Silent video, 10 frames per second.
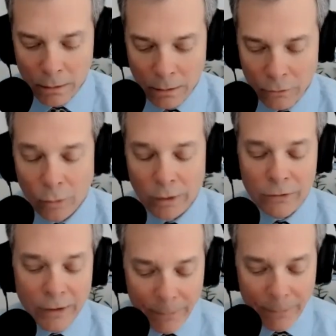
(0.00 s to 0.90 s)
So an
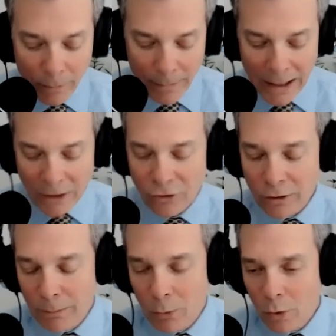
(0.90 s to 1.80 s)
example of managing
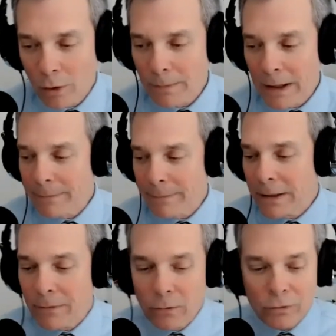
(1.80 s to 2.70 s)
the board might
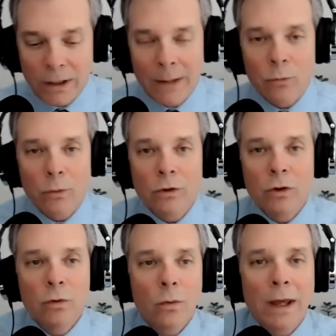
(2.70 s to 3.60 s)
be those times when you
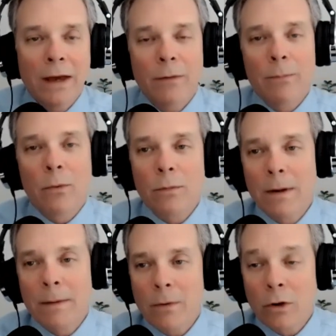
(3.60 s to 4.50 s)
don't have a board
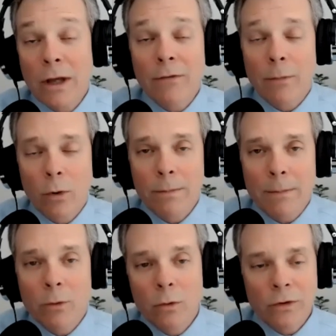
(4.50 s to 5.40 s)
member, or you have a board
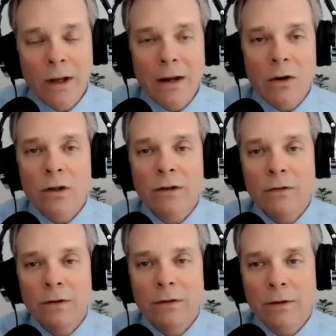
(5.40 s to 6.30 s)
member who's not
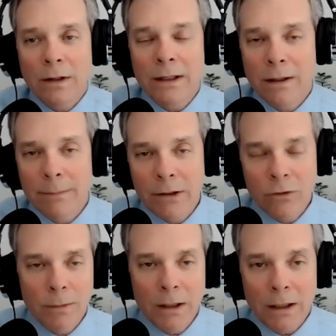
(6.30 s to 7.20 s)
consistently coming
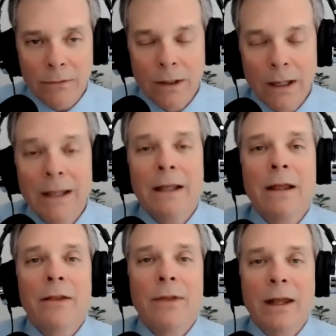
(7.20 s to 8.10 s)
to meetings.
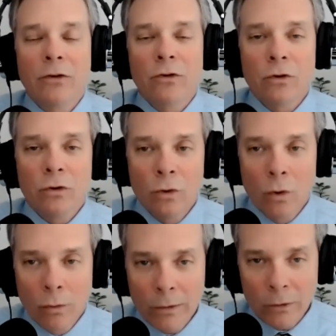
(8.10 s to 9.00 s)
That is
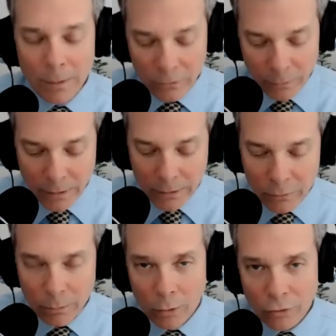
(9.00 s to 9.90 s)
your responsibility
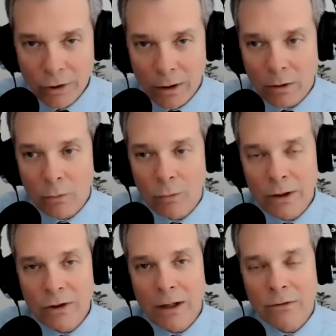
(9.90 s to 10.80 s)
as board chair to
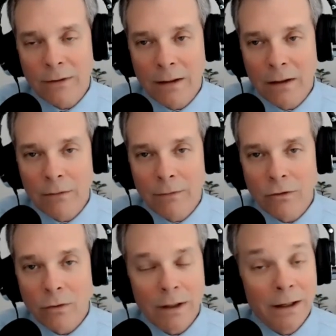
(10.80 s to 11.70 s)
reach out to that
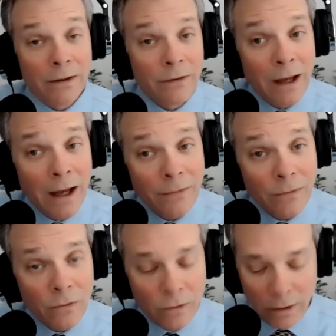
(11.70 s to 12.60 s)
individual. It is not
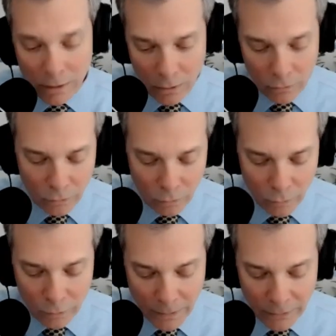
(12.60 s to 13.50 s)
the CEO's
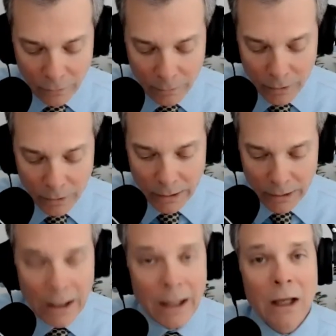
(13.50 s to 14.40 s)
responsibility.
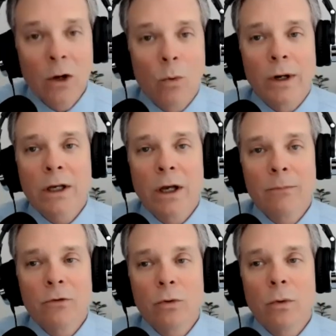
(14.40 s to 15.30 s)
When it
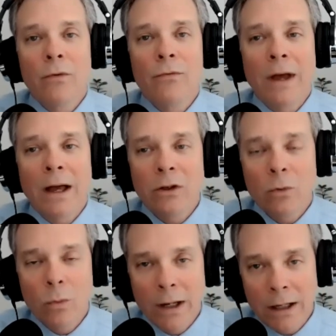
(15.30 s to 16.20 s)
comes to
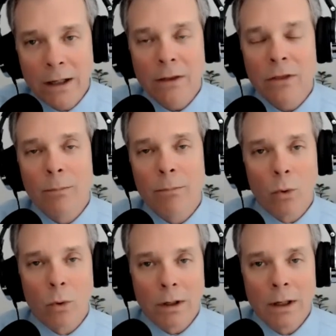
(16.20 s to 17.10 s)
evaluating the
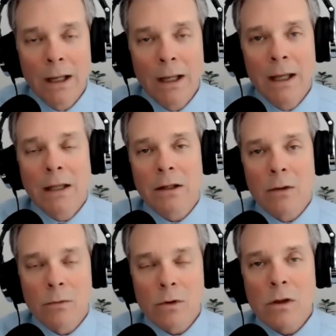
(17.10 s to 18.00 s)
board,
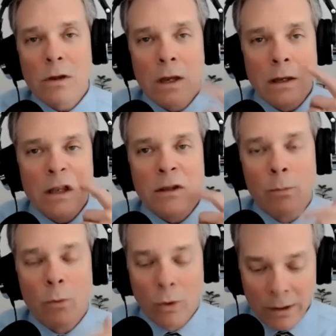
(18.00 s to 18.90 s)
the
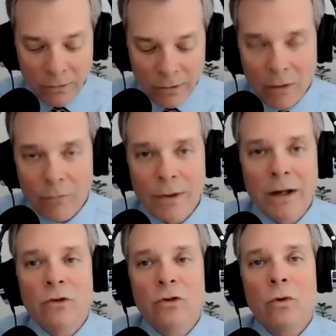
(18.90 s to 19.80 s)
board itself, that
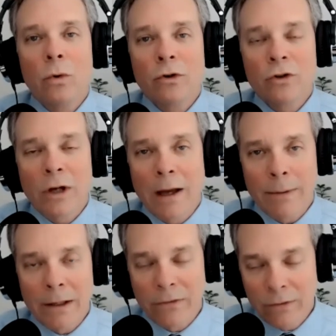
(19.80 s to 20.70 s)
is your job
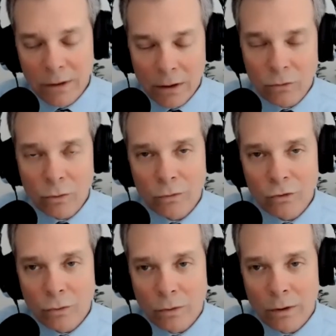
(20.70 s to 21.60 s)
as CEO to
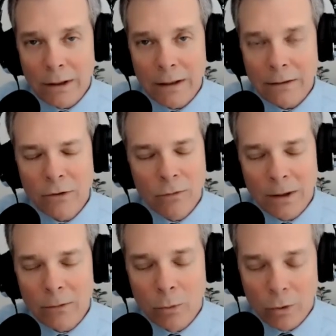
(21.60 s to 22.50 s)
ensure it,
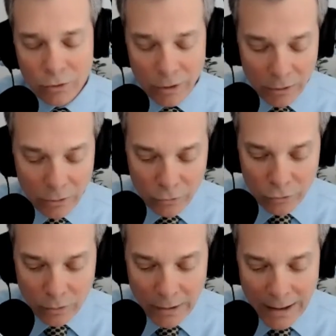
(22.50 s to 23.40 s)
as board chair, to
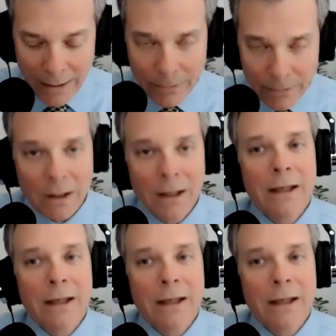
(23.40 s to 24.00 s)
ensure it happens.